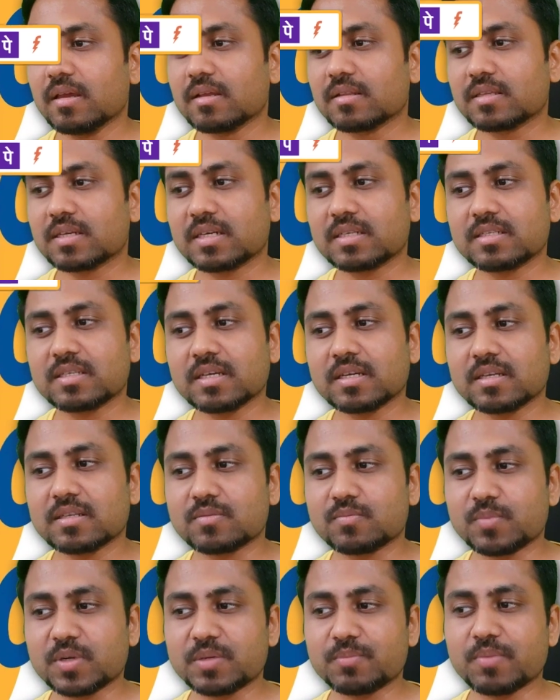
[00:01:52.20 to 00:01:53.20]
Third thing
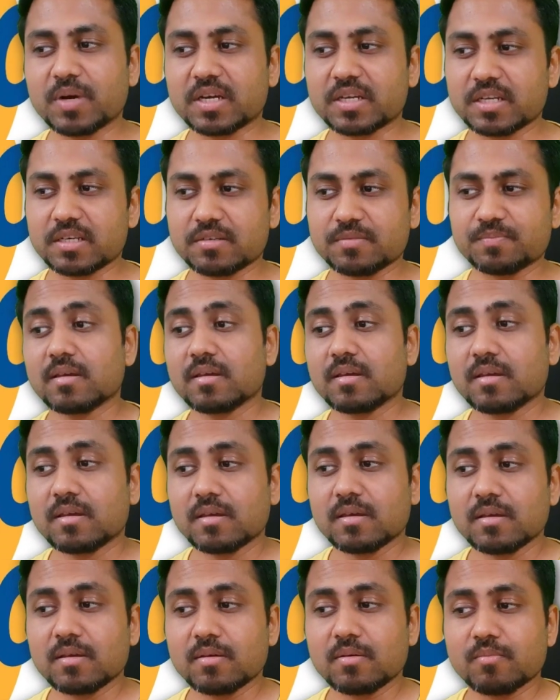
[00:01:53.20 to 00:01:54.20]
is Bitbucket.
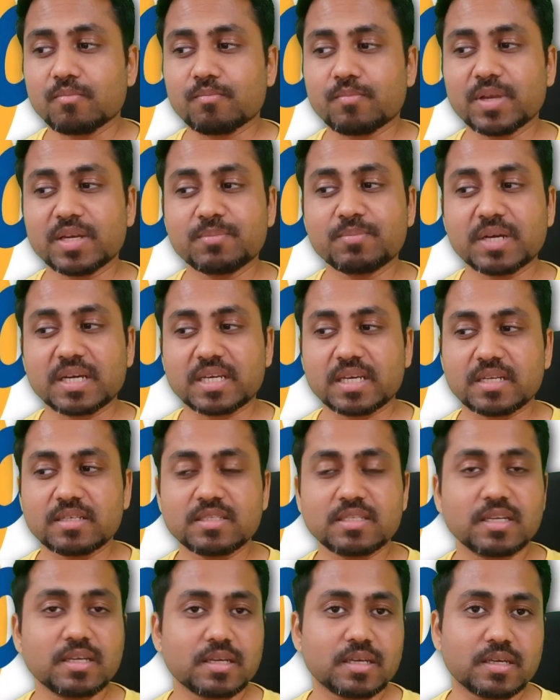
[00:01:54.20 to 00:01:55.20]

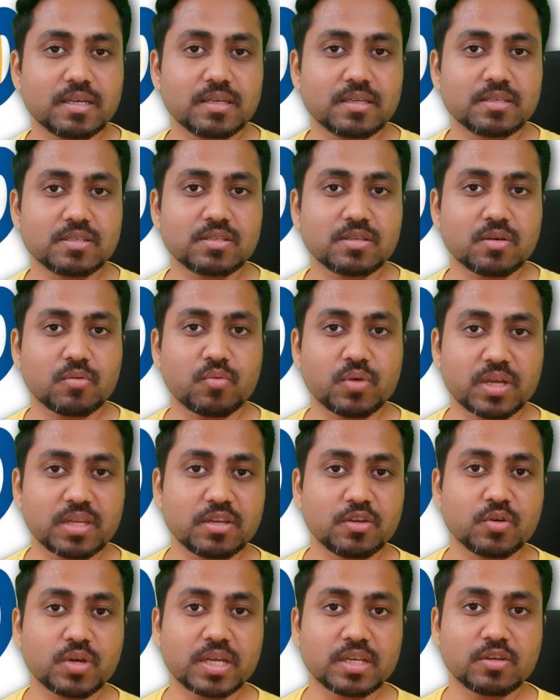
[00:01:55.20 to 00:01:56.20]
Bitbucket is where
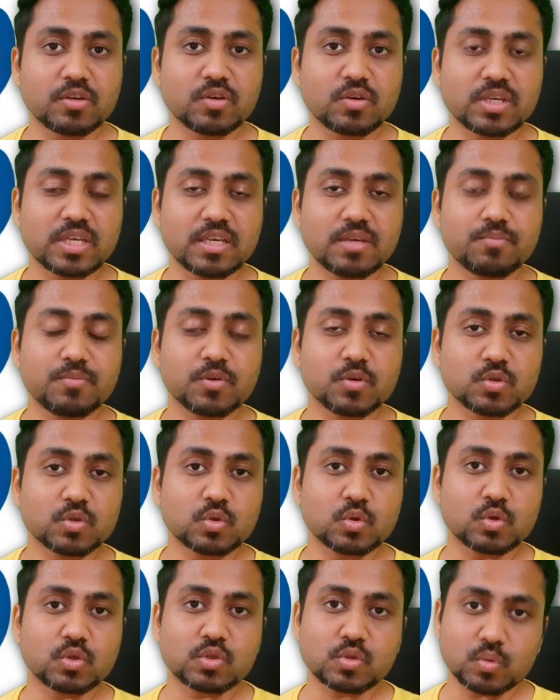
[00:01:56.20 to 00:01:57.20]
you can keep your
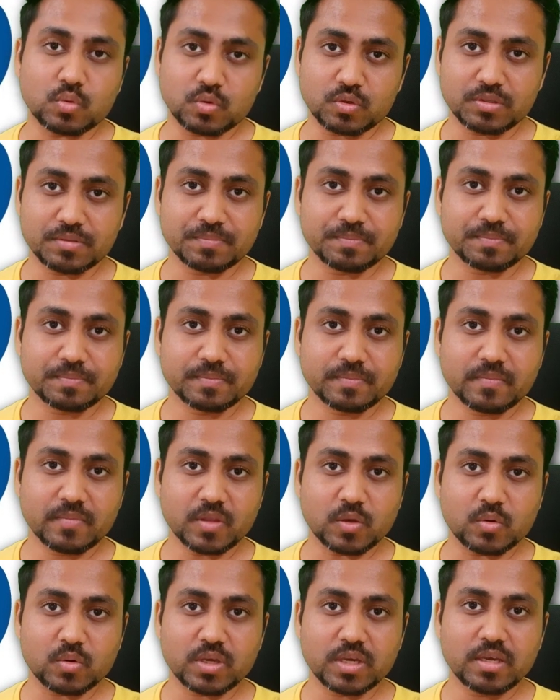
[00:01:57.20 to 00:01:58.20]
source code.
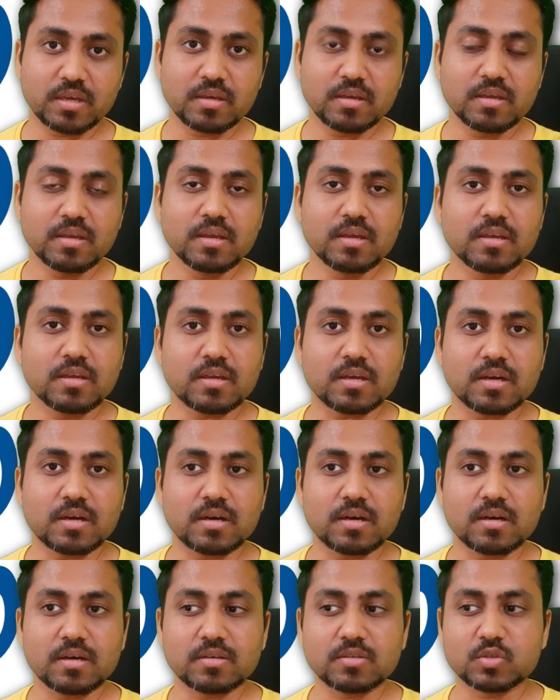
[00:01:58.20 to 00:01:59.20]
Okay,
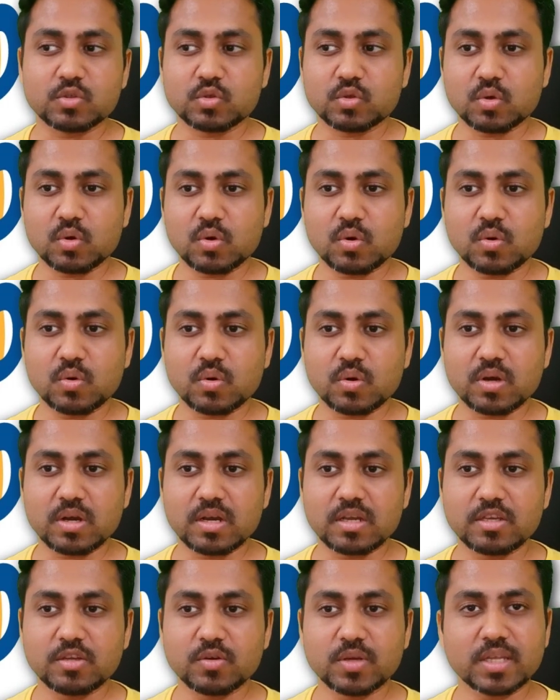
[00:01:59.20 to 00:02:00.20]
so
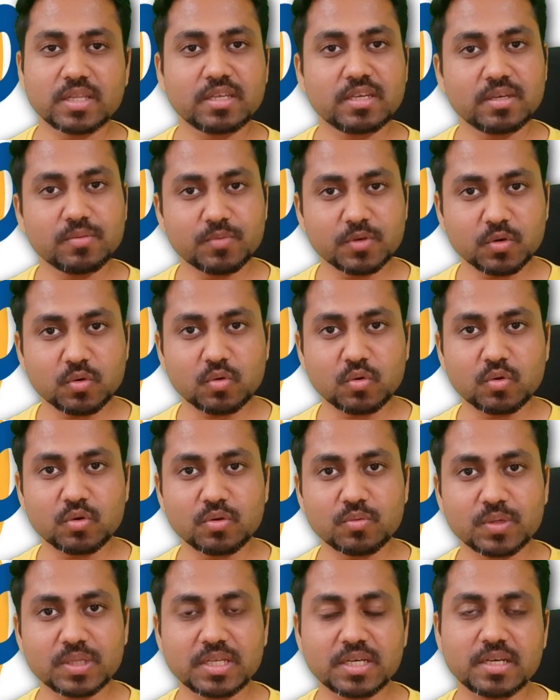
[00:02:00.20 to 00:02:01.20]
you can keep your code
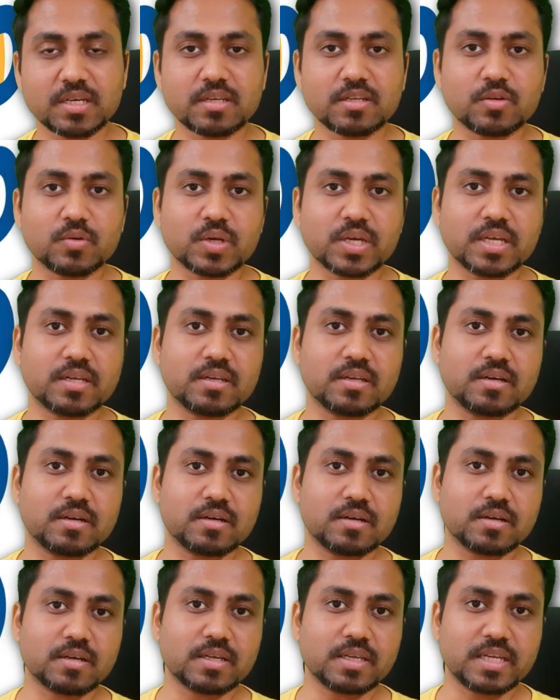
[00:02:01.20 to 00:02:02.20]
over there. You can
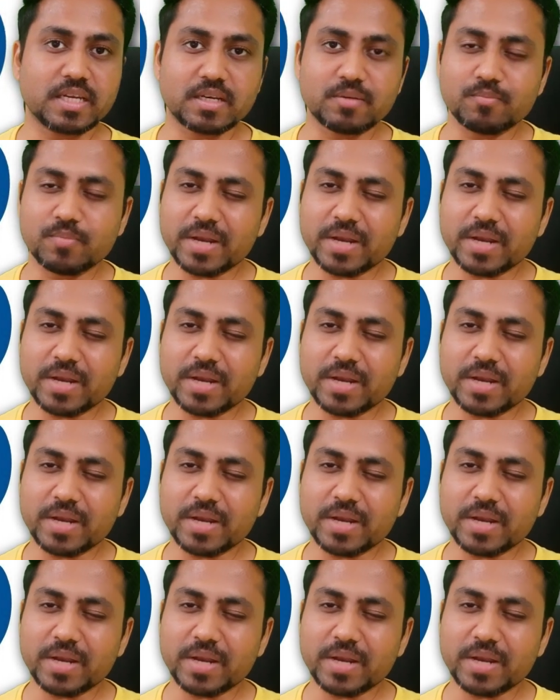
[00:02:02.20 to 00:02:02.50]
create